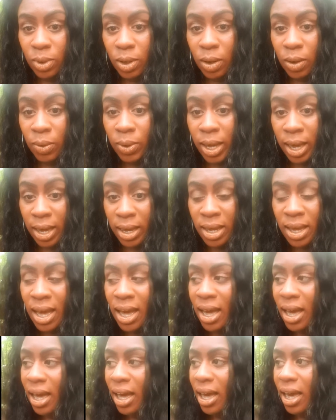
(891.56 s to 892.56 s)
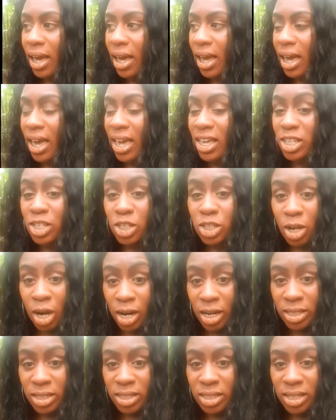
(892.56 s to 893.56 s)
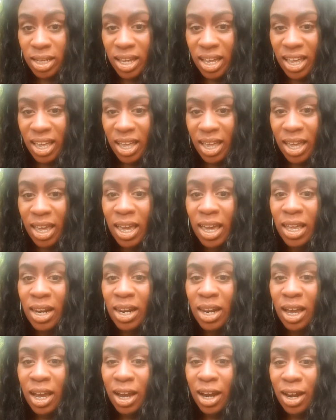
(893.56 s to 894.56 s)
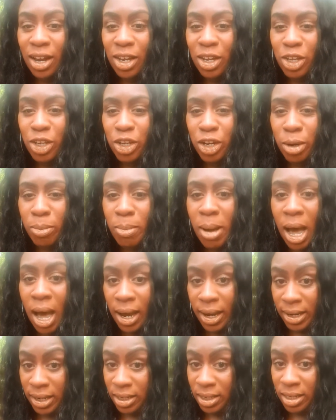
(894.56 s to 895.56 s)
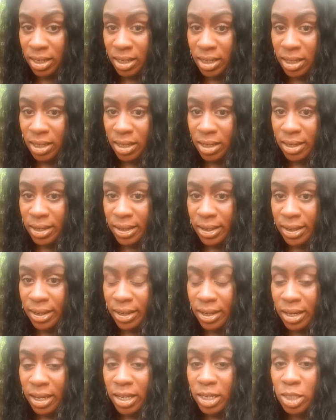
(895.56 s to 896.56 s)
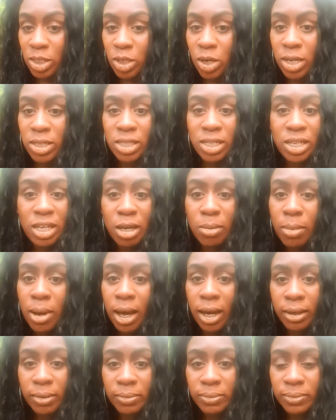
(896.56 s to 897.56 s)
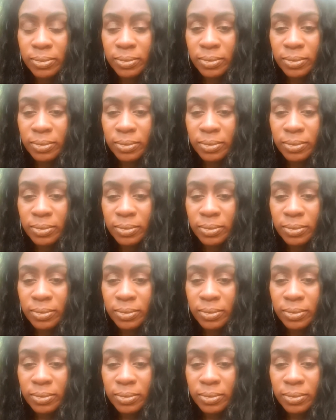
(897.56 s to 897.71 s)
Okay? It starts in your mind. It starts in your mind.